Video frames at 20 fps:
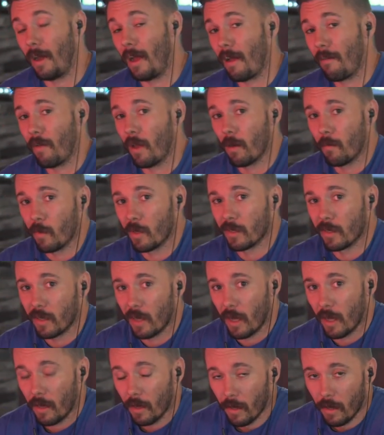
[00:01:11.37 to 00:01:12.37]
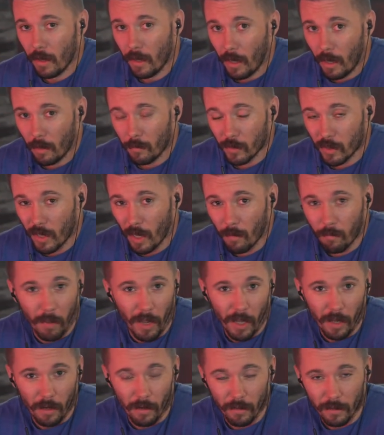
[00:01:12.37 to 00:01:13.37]
I've had a busy day. I almost got
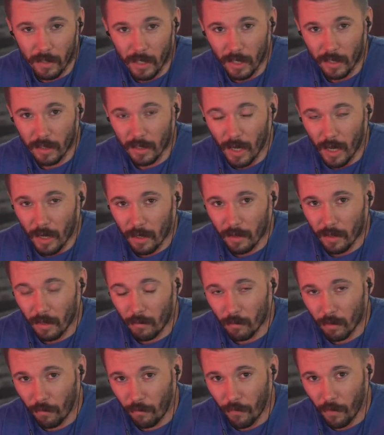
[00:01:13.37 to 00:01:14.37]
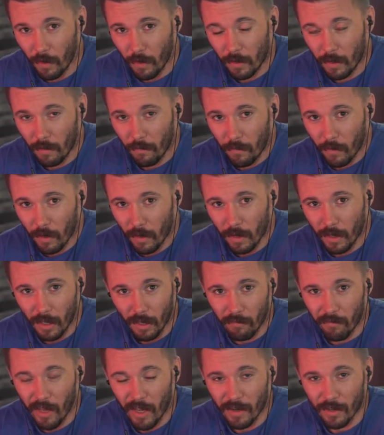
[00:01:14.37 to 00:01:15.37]
banned on TikTok. That was fun. I figured I'd
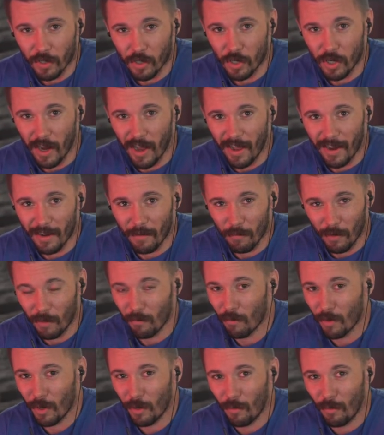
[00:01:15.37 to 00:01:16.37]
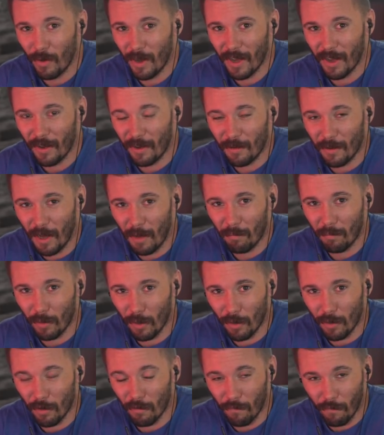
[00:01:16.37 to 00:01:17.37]
give that a shot. It went real well.
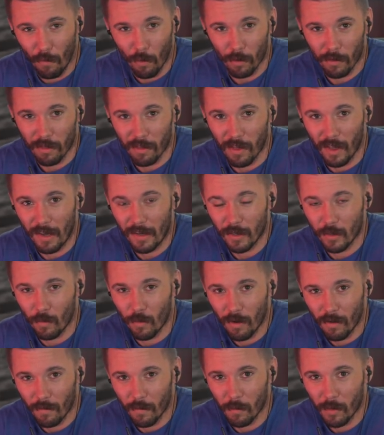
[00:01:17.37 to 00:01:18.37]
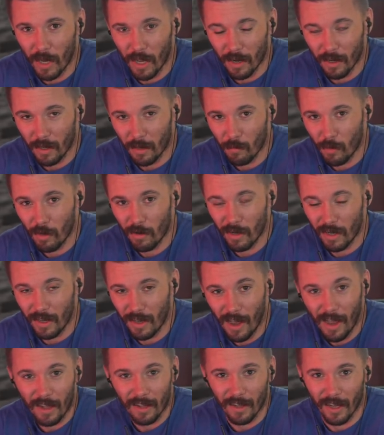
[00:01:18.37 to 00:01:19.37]
Uploaded 4 things. One of them got a community
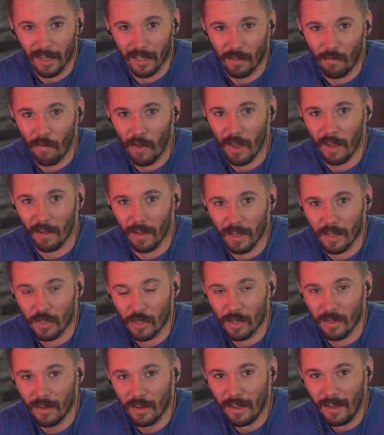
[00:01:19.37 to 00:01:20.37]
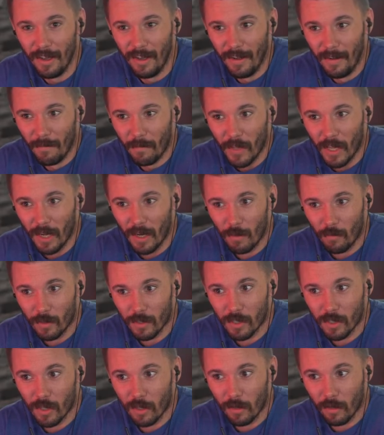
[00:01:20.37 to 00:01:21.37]
guidelines violation. And it
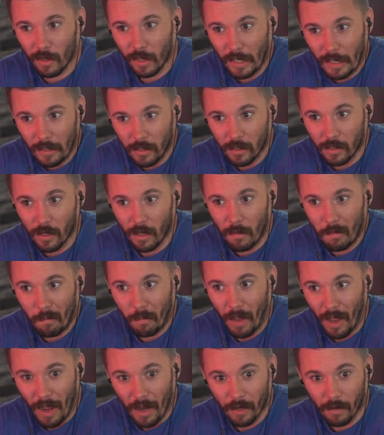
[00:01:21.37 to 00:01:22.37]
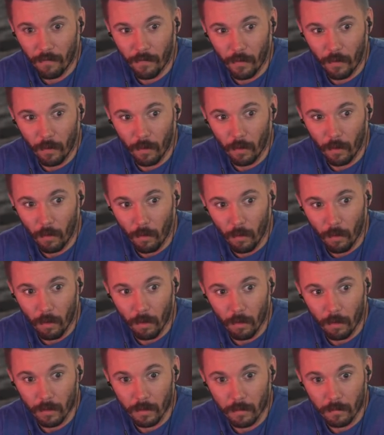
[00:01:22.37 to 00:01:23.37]
was the least impactful
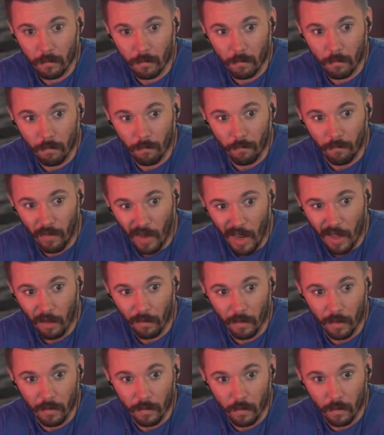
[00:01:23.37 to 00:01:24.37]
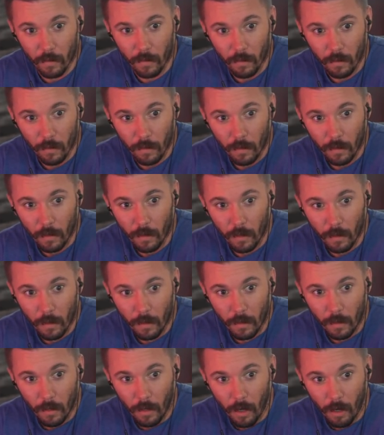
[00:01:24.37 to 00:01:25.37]
or violent
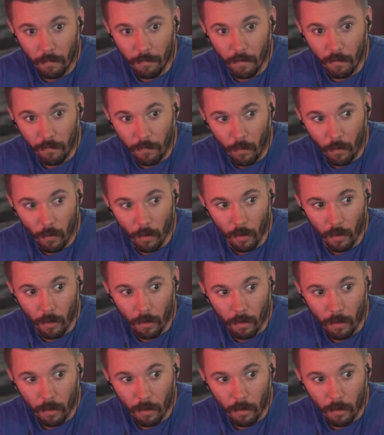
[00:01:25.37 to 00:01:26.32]
of the 4.